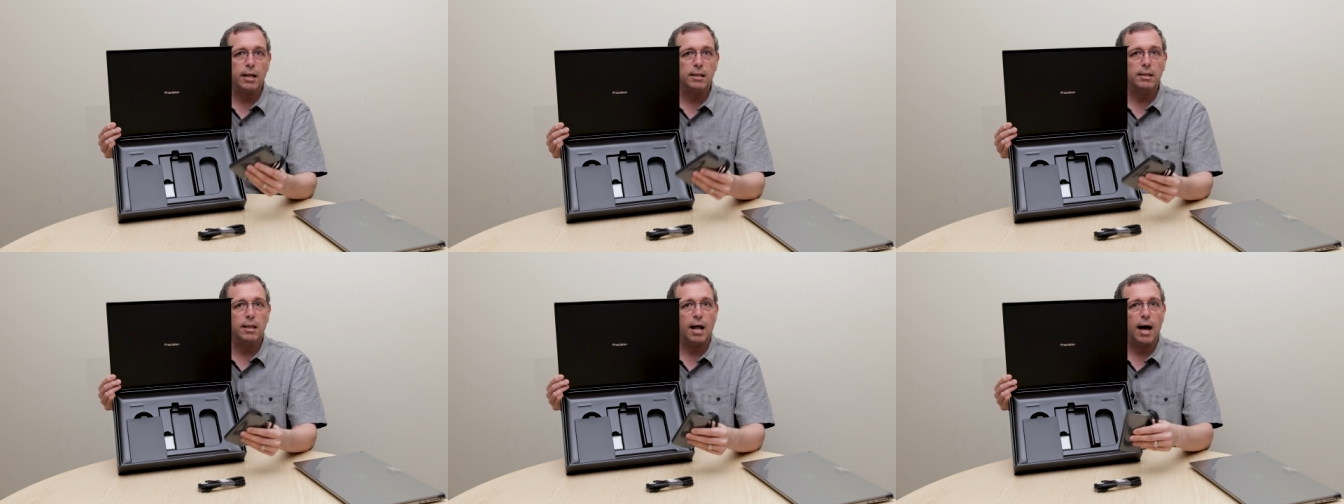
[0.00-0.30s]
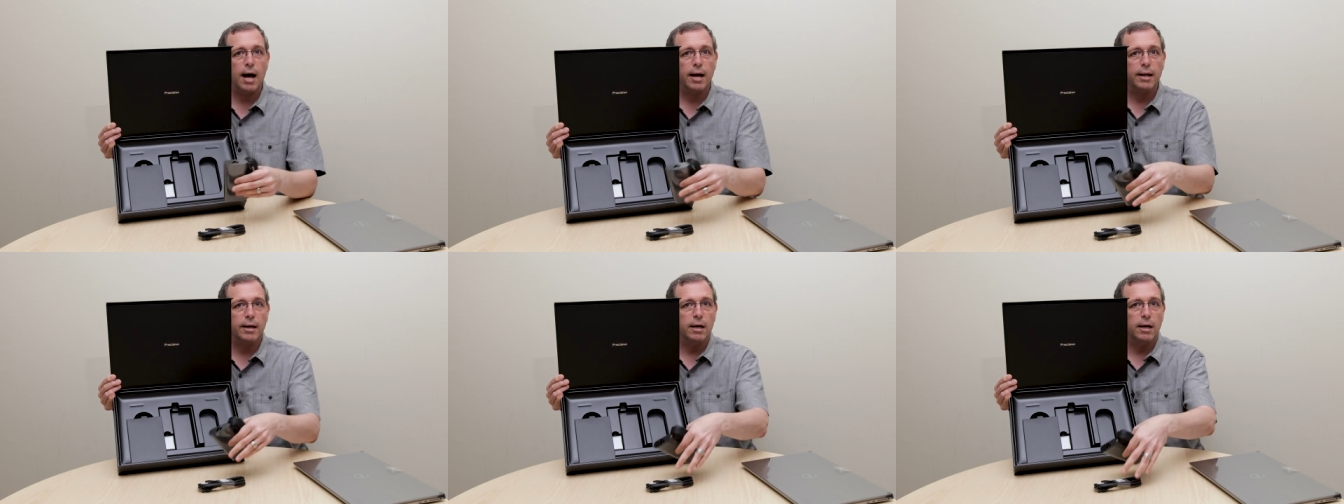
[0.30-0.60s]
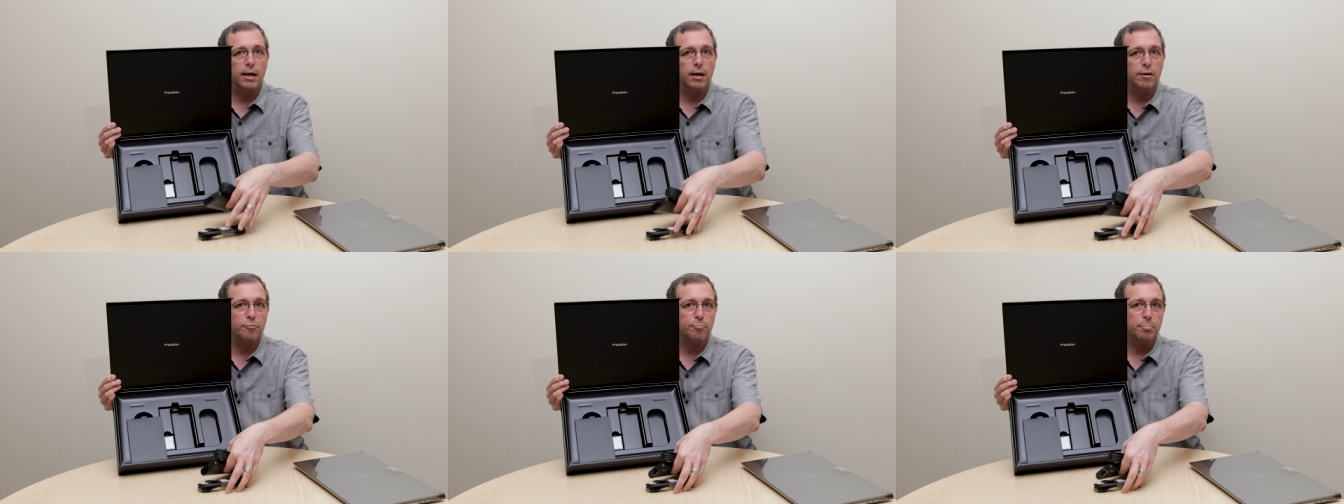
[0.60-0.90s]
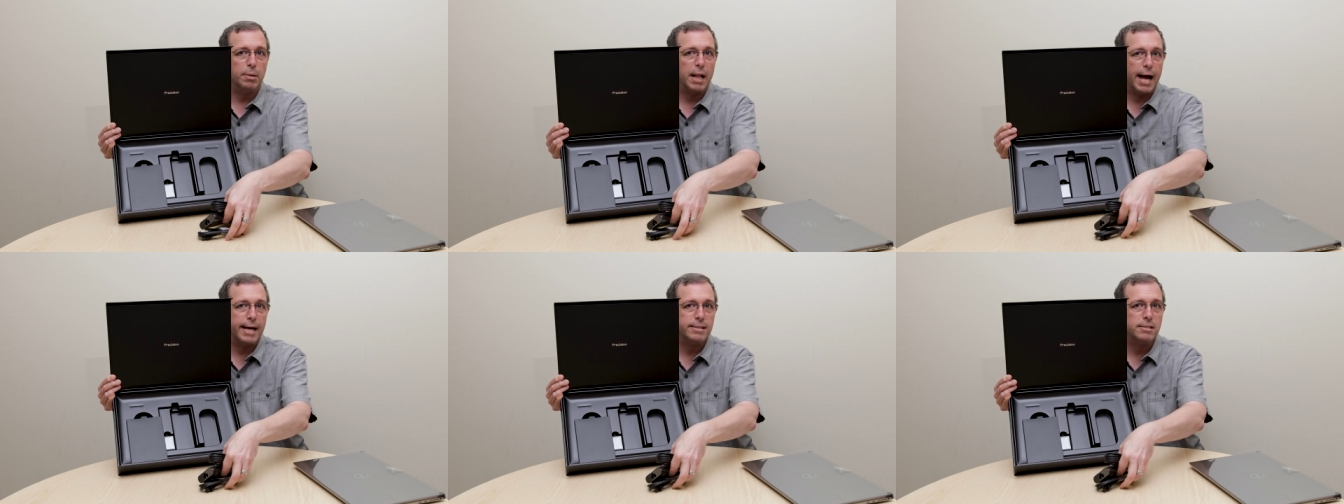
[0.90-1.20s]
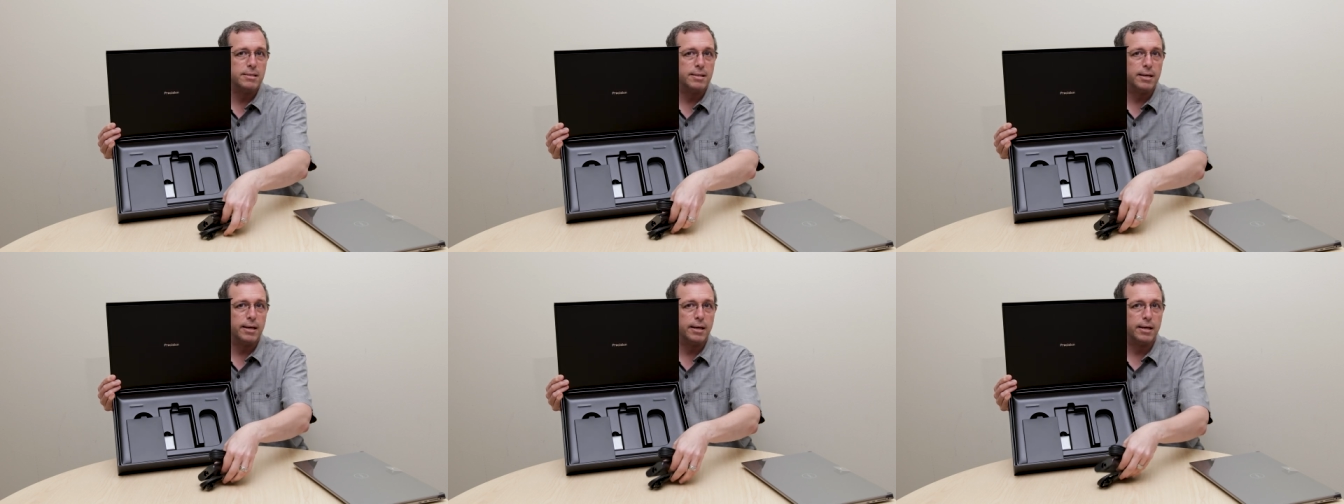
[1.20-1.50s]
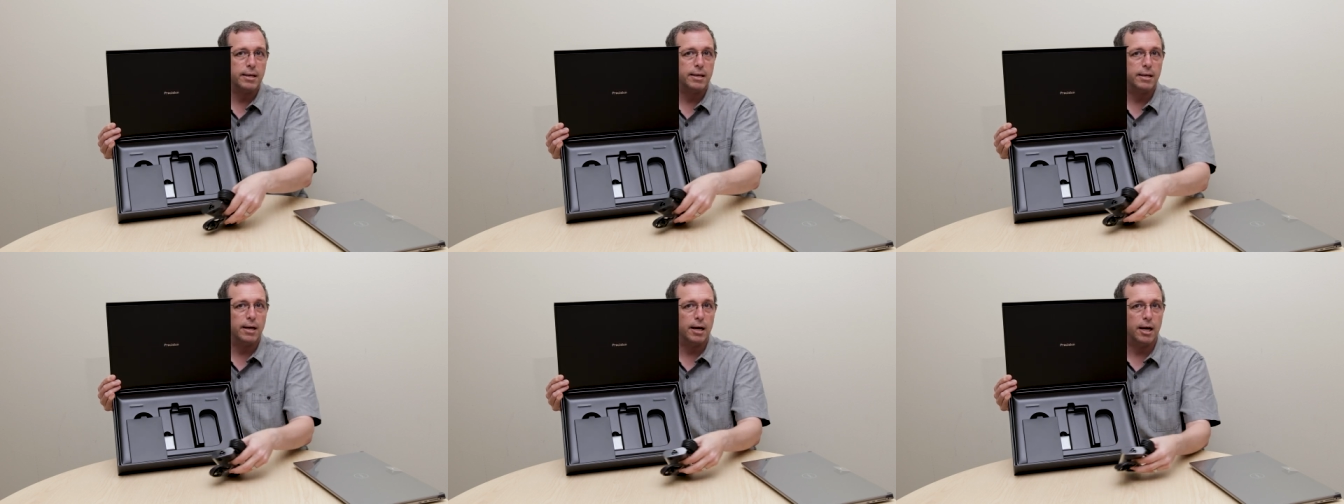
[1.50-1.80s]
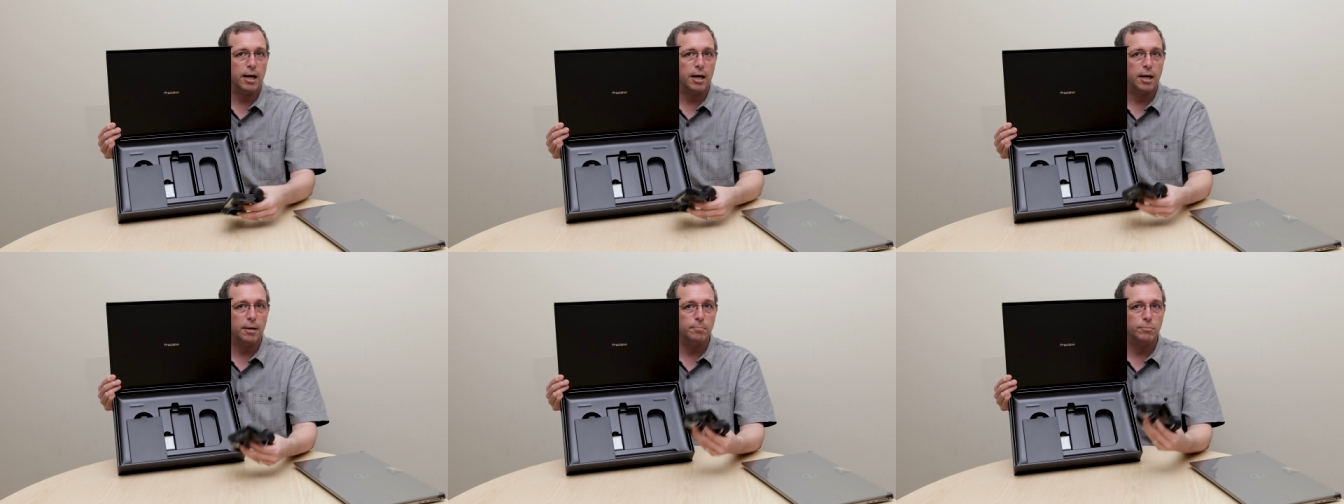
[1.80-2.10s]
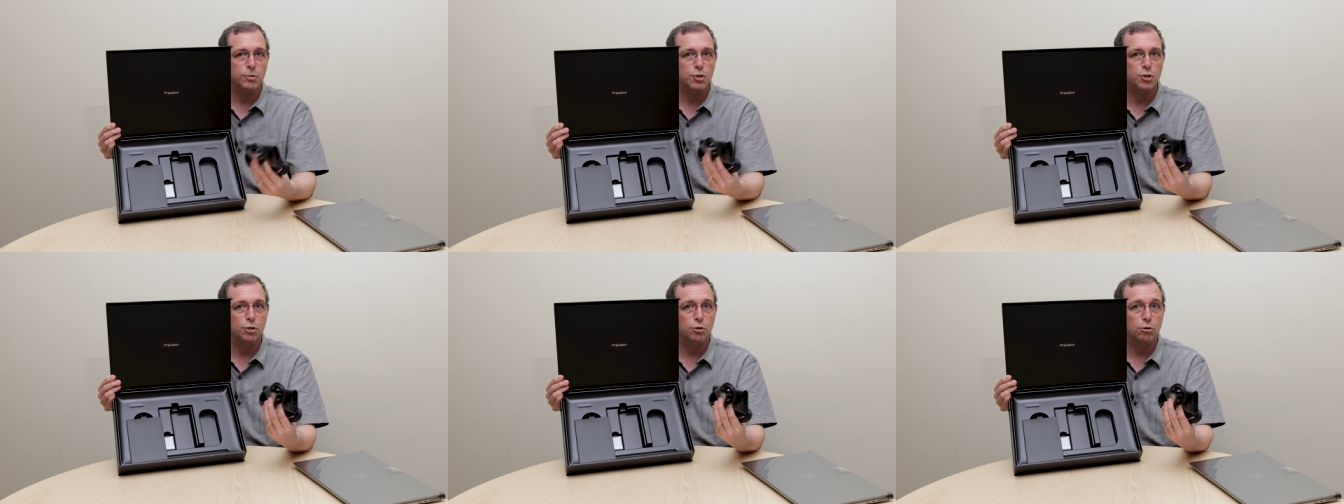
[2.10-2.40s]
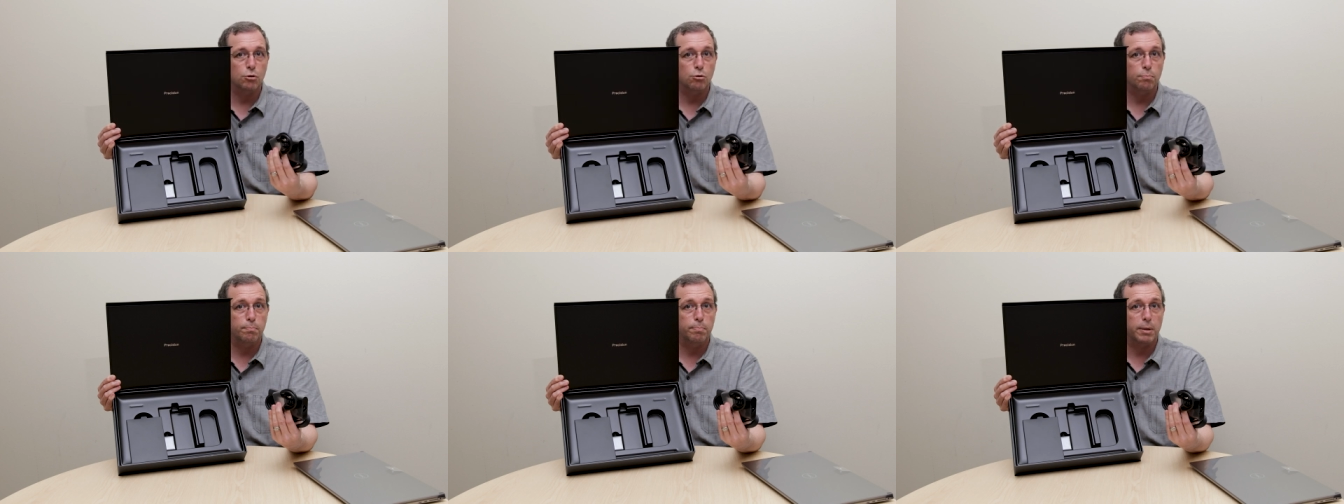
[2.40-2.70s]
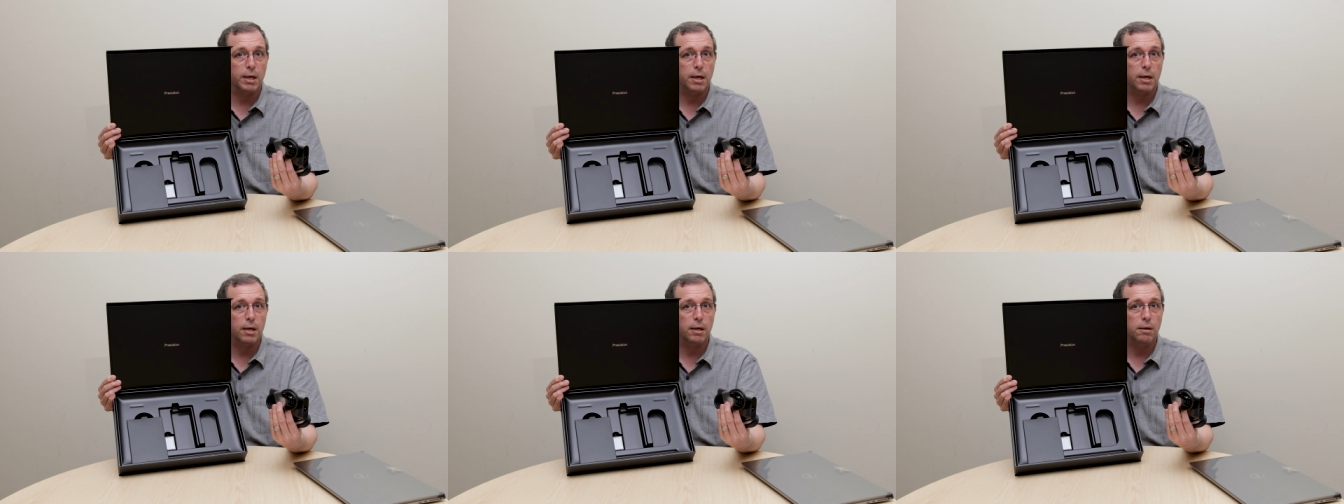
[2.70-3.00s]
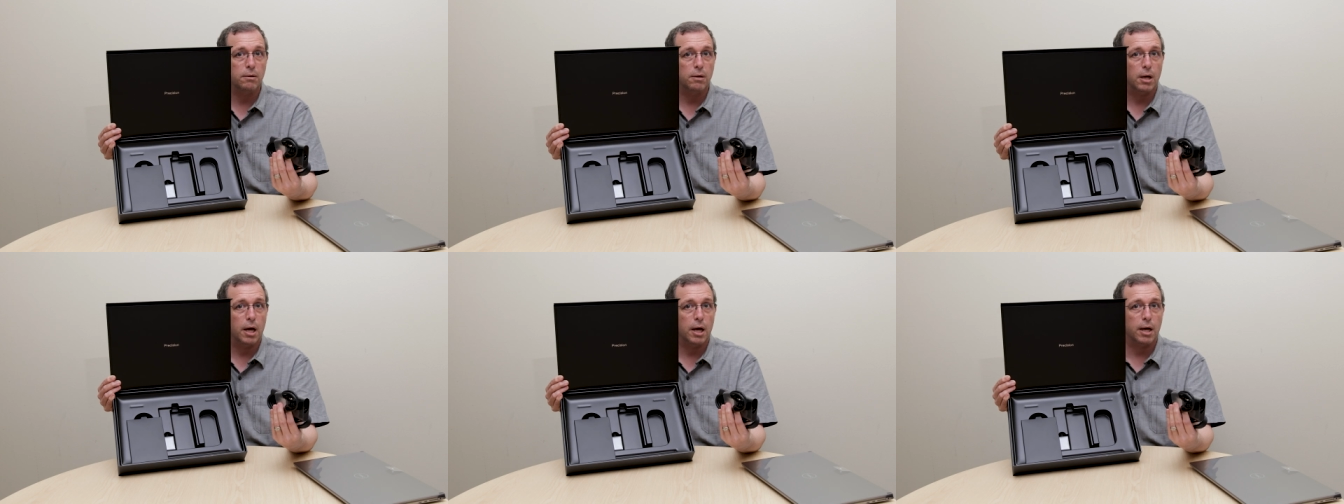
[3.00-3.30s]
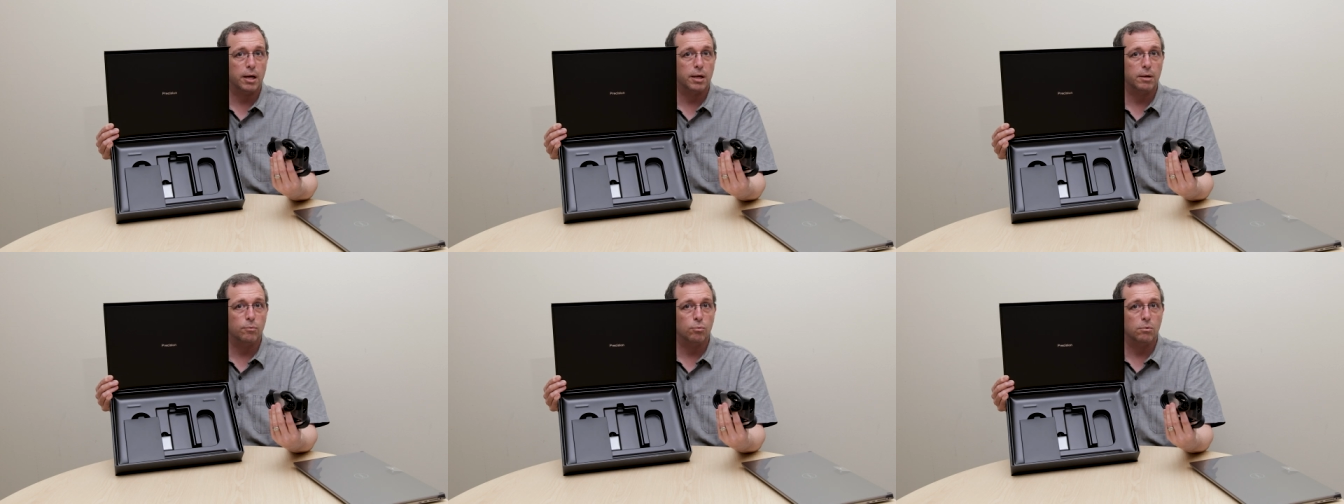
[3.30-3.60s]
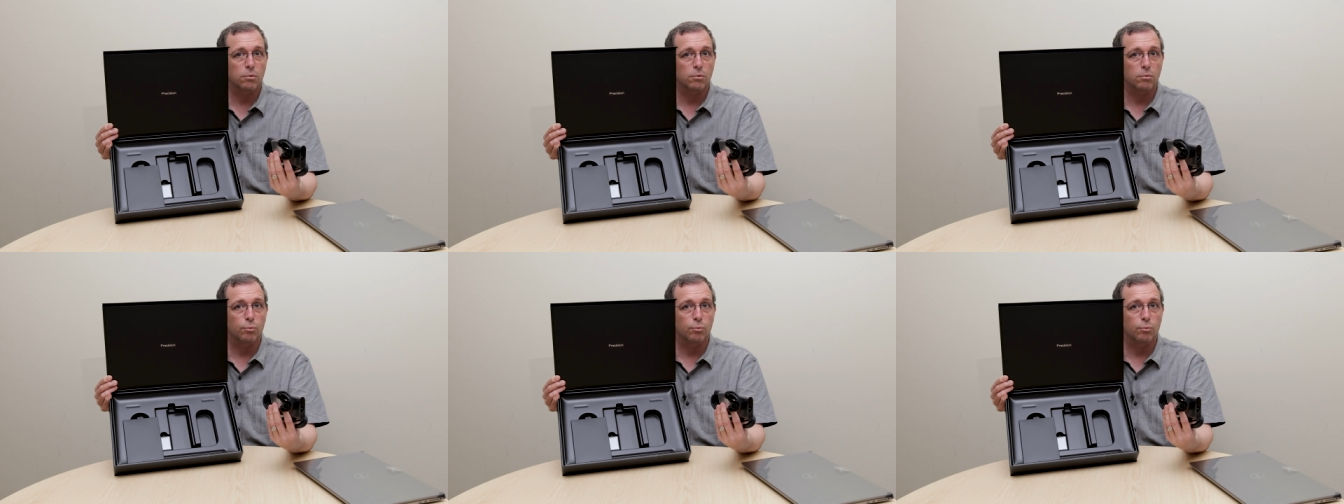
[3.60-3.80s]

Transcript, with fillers: a lot of plastic um, to be uh,